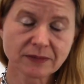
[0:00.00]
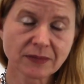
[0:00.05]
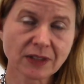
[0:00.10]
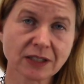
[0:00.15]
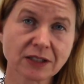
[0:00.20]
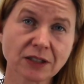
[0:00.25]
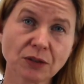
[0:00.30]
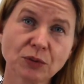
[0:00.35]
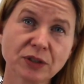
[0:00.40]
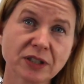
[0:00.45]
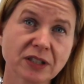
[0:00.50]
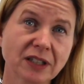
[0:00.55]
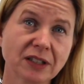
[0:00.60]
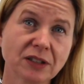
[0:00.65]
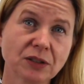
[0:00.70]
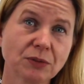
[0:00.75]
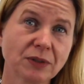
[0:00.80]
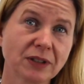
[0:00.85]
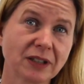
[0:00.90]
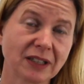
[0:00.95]
So what you can
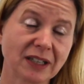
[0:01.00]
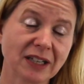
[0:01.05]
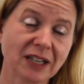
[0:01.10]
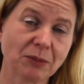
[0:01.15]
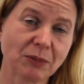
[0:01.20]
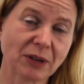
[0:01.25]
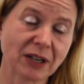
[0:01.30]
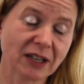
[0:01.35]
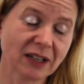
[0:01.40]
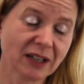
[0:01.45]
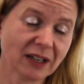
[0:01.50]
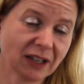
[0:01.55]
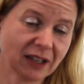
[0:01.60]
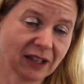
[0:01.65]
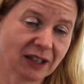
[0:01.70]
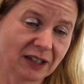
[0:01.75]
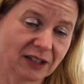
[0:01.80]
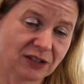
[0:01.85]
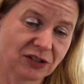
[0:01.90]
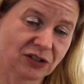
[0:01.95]
do with an enema
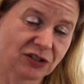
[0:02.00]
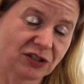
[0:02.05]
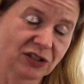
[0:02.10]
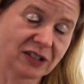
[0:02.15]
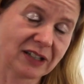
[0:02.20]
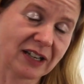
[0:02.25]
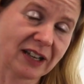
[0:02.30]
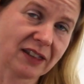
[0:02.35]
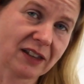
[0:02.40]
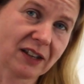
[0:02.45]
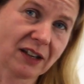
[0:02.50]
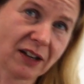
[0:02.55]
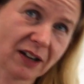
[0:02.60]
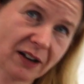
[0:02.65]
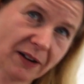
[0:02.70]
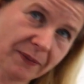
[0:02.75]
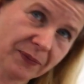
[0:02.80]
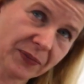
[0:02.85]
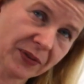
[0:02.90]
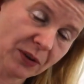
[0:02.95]
is you just let
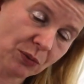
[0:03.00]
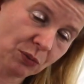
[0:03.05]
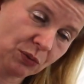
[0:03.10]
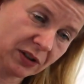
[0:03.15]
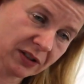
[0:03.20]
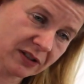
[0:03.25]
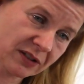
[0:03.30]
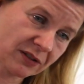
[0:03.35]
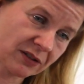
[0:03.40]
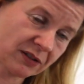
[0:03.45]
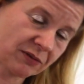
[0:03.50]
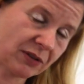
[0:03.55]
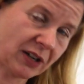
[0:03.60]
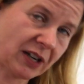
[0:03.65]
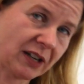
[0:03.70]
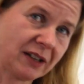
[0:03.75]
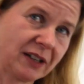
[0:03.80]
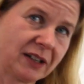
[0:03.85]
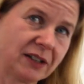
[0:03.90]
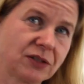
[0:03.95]
the water
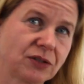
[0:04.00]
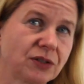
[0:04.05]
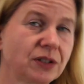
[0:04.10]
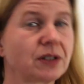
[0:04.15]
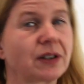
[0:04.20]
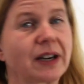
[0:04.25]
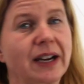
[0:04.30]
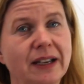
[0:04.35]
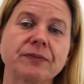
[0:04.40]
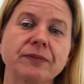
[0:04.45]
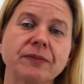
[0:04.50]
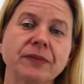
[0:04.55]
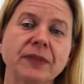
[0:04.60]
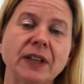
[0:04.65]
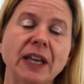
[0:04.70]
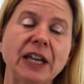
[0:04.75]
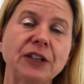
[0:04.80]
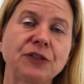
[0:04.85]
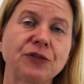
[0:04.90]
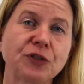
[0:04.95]
run into your ass.
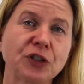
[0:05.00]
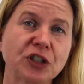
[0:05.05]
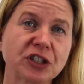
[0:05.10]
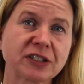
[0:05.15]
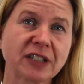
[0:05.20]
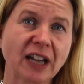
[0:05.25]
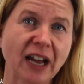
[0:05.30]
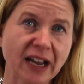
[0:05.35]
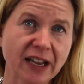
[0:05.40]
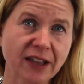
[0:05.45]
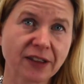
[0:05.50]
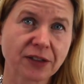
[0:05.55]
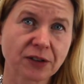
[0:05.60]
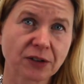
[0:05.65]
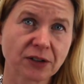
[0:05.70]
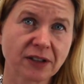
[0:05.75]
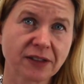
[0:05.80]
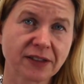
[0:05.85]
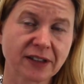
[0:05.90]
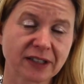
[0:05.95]
At first I
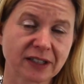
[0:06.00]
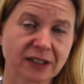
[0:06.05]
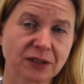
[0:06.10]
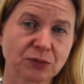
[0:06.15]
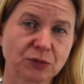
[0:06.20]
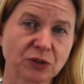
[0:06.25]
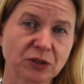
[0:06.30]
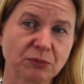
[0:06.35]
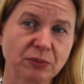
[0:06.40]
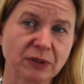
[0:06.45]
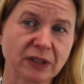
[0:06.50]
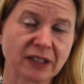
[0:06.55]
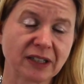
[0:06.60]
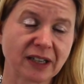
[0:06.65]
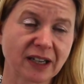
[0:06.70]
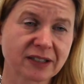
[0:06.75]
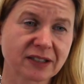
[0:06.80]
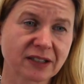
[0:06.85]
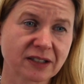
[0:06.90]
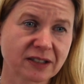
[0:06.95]
thought that it would be
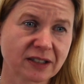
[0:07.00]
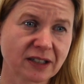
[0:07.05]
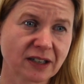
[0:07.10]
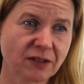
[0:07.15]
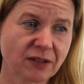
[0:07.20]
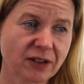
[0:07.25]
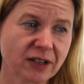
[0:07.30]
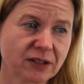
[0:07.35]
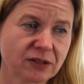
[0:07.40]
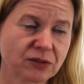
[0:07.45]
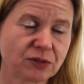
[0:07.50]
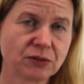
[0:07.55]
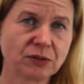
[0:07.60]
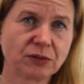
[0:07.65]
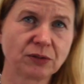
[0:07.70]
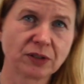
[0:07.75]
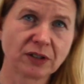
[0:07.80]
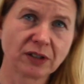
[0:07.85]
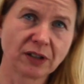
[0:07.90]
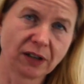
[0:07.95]
necessary to
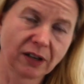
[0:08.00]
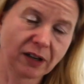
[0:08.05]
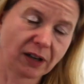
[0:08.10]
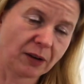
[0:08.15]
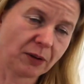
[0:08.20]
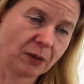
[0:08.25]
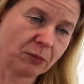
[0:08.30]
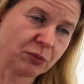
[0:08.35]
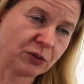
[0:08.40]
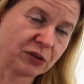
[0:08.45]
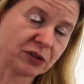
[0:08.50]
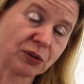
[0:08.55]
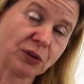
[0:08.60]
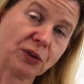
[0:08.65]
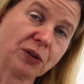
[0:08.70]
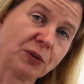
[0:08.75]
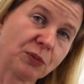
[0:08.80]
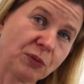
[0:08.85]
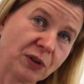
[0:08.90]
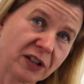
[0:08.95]
put all
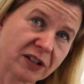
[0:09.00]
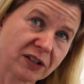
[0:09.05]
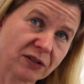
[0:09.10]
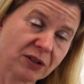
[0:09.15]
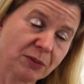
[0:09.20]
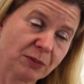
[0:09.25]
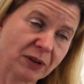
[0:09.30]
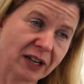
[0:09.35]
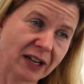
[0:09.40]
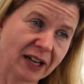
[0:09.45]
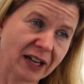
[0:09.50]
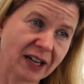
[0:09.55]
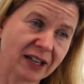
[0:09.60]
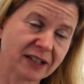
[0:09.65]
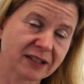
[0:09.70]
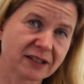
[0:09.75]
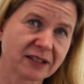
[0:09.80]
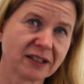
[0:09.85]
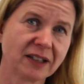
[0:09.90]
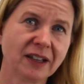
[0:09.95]
the water in my
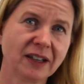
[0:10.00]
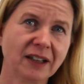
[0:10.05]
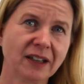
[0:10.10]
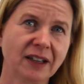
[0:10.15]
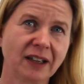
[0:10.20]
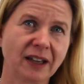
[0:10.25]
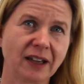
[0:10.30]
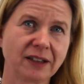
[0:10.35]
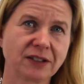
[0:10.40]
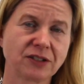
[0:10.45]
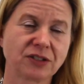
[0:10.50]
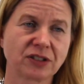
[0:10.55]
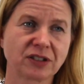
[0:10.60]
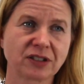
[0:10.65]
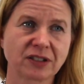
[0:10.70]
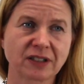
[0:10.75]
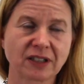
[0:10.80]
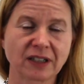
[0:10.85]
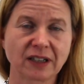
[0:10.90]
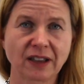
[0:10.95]
ass and
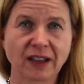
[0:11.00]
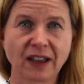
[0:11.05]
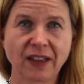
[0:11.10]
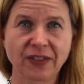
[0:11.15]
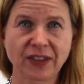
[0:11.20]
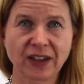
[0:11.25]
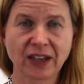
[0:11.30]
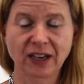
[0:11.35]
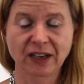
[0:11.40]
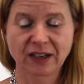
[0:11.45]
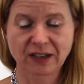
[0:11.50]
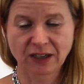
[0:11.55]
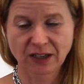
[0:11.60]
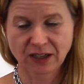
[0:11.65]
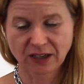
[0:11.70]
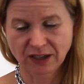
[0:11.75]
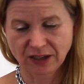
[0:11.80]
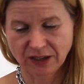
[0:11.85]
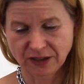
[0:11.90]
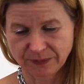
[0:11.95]
just and
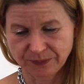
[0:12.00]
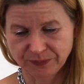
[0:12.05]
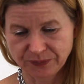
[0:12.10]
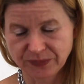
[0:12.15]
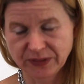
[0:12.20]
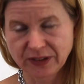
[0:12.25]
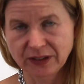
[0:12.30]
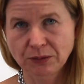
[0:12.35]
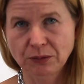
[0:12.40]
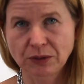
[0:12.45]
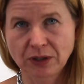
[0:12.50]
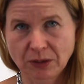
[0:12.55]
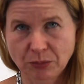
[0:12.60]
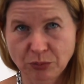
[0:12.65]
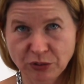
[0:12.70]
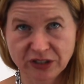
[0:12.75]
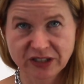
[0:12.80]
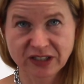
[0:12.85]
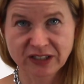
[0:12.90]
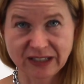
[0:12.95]
then well,
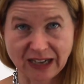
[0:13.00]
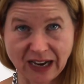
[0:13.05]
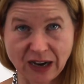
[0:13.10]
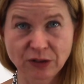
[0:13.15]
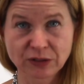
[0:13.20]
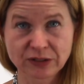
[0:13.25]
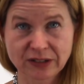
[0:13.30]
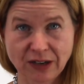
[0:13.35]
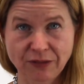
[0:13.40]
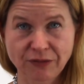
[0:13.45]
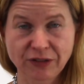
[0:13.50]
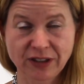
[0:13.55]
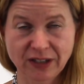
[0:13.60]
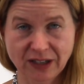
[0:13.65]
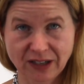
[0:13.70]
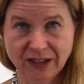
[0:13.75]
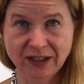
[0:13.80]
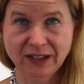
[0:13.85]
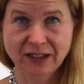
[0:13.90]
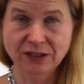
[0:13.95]
push it out, everything,
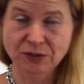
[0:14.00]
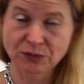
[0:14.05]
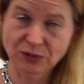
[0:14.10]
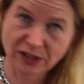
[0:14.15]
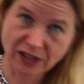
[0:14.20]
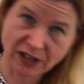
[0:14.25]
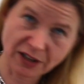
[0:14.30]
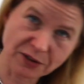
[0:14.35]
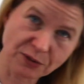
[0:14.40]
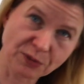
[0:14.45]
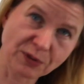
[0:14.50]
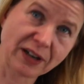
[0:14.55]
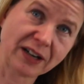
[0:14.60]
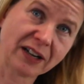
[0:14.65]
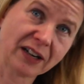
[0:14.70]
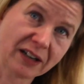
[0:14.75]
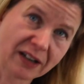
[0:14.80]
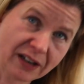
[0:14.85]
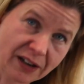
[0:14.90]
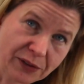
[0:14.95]
and then do another one
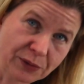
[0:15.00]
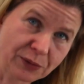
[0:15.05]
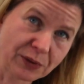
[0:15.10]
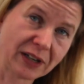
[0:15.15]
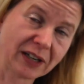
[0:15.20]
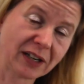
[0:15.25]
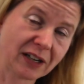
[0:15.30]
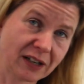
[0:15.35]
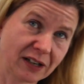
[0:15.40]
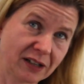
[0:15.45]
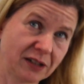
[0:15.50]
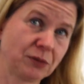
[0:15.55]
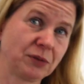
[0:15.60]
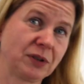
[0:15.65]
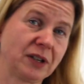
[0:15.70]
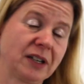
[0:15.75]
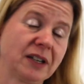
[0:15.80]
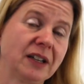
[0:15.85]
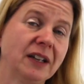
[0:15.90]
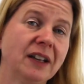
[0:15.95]
and another one and another
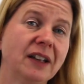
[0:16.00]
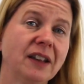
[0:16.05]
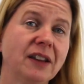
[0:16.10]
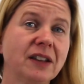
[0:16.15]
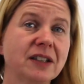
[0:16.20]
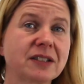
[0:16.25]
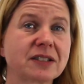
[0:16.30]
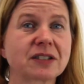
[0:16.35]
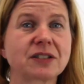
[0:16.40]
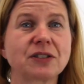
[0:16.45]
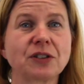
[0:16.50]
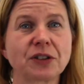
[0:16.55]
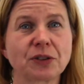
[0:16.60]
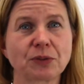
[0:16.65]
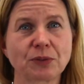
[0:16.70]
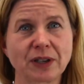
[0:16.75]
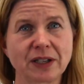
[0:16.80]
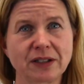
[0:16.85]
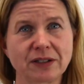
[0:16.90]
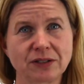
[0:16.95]
one. This is not the
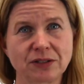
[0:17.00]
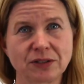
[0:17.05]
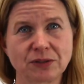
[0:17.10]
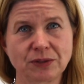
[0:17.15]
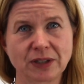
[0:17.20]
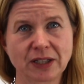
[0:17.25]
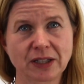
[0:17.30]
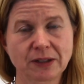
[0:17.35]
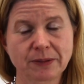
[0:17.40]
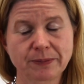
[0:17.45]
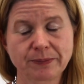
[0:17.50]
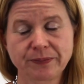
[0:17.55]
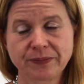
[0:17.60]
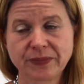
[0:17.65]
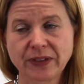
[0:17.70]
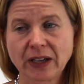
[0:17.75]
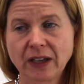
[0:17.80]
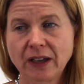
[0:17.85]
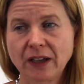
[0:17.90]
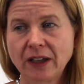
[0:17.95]
way to do it.
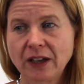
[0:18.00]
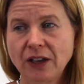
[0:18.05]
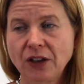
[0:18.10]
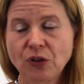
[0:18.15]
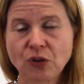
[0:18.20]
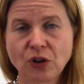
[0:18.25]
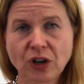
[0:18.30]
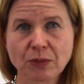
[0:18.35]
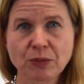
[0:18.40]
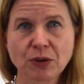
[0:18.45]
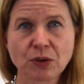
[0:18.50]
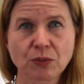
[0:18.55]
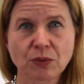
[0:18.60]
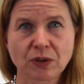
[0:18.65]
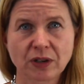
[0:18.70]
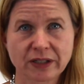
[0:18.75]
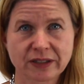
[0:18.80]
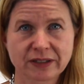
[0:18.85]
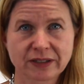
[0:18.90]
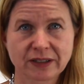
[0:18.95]
Normal
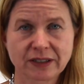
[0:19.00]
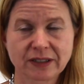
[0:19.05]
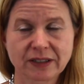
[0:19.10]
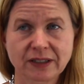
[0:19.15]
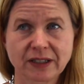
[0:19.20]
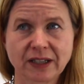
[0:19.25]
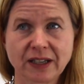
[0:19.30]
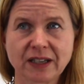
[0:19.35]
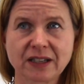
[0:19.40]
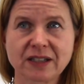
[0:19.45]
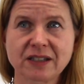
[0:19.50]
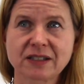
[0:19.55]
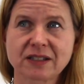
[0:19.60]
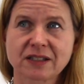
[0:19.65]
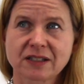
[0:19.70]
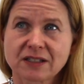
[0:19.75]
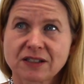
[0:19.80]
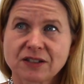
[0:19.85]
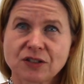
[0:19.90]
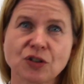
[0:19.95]
water
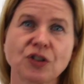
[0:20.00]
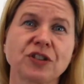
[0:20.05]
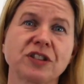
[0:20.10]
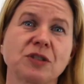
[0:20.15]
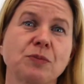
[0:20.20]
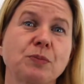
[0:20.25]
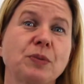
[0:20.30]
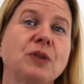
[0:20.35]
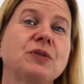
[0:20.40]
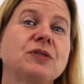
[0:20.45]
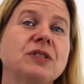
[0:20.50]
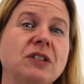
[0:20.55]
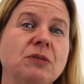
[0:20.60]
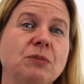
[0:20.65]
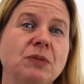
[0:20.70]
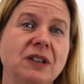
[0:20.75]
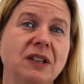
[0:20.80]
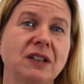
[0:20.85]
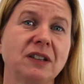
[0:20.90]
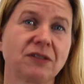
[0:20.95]
is not supposed to
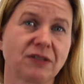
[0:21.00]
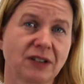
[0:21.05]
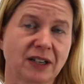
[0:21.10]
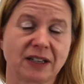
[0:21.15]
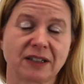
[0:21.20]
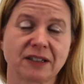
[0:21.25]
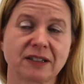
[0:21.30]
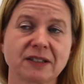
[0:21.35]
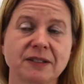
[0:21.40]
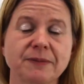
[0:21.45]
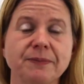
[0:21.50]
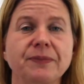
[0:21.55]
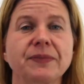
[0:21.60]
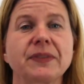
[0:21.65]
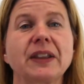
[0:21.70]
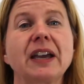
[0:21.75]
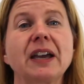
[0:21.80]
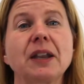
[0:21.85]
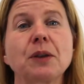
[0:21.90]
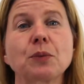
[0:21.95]
be in your ass.
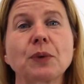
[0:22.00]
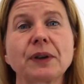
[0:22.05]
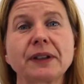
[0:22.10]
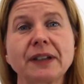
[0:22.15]
And what